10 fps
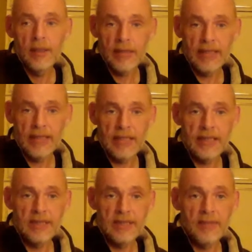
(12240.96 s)
That
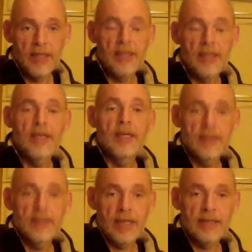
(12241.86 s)
says to me,
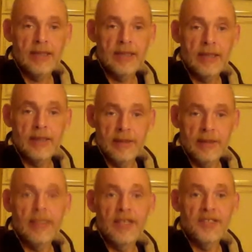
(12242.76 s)
that's the
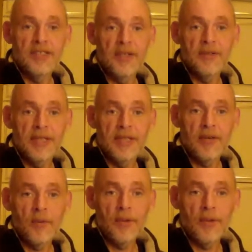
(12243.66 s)
year zero, the year
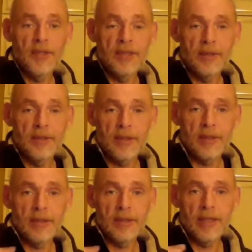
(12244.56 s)
one. So
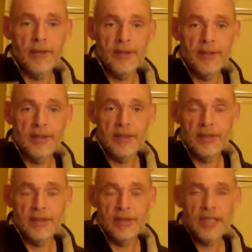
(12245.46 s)
the Earth, this
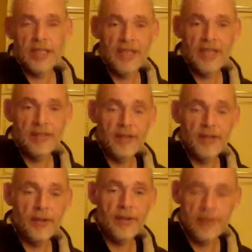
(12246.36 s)
changing face of
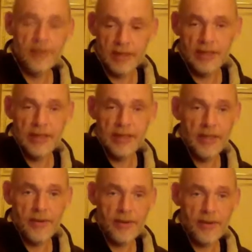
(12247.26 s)
the Earth, this is the
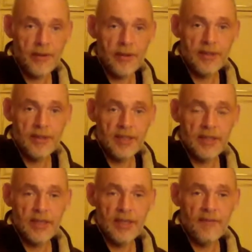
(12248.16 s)
year it occurred,
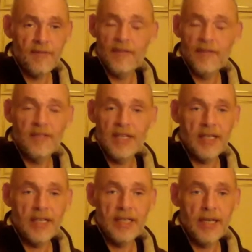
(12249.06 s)

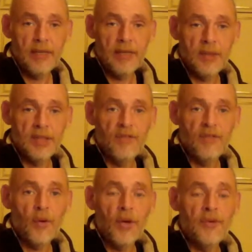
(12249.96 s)
1598, which is
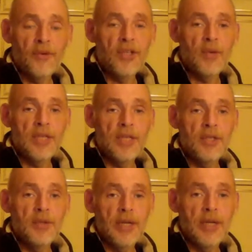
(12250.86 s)

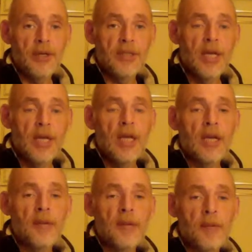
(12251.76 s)
422 years,
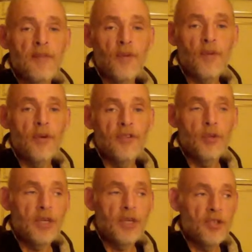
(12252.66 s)
coming up on
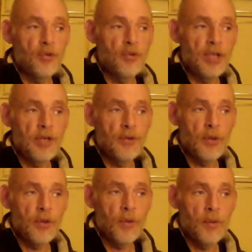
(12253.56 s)
423
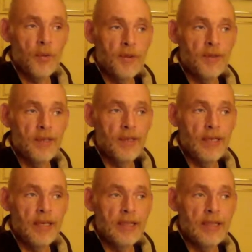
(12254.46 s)
years old
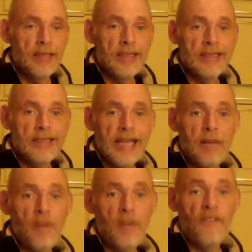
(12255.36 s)
this
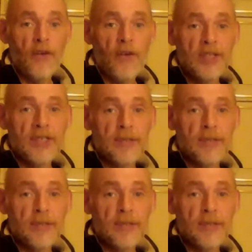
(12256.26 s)
April 1st,